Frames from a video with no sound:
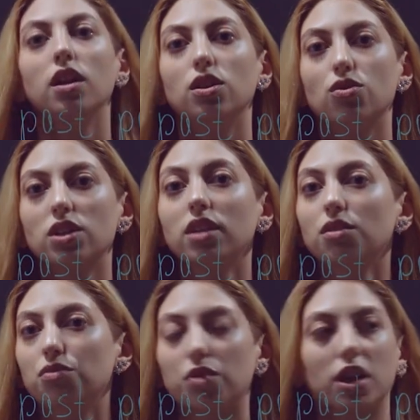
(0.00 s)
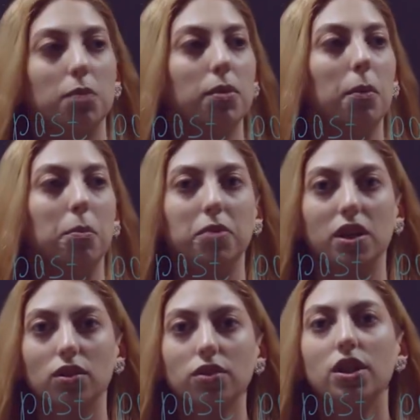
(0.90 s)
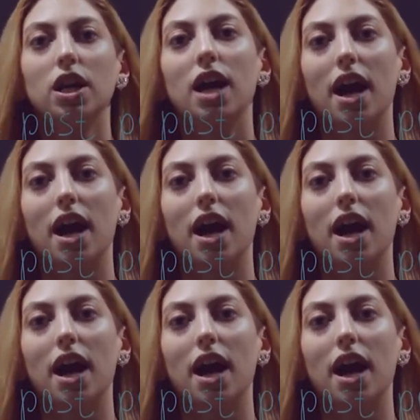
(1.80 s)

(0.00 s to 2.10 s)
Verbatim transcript: using the verb build,